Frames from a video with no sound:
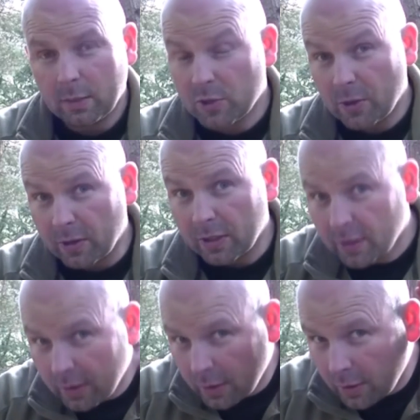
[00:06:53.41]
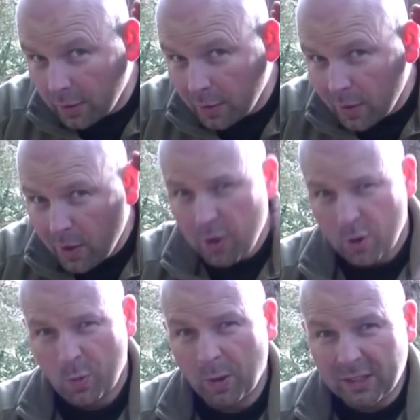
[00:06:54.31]
I'm sorry.
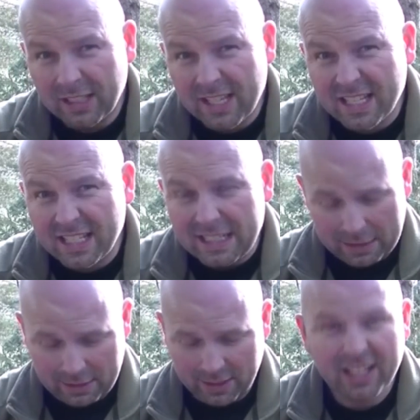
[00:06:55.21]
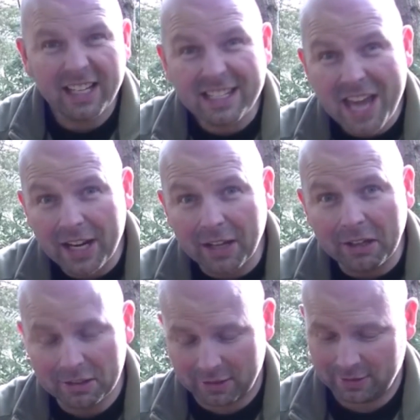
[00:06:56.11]
What did you say? A tenner?
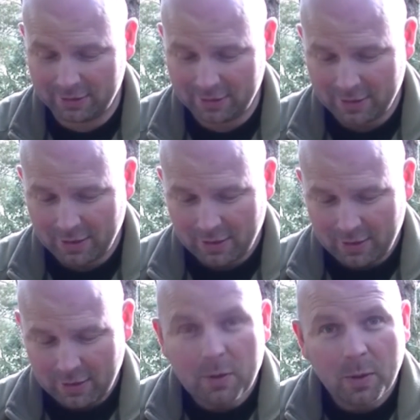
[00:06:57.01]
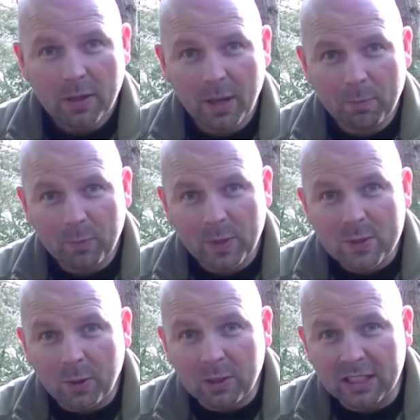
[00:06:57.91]
Yep, that's
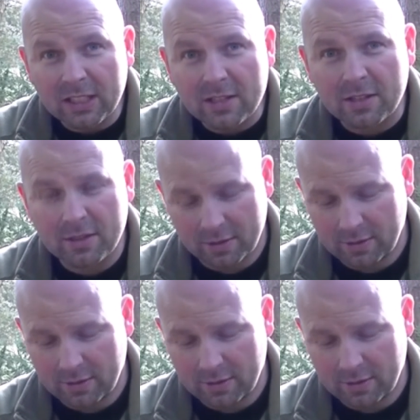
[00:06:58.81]
all it is.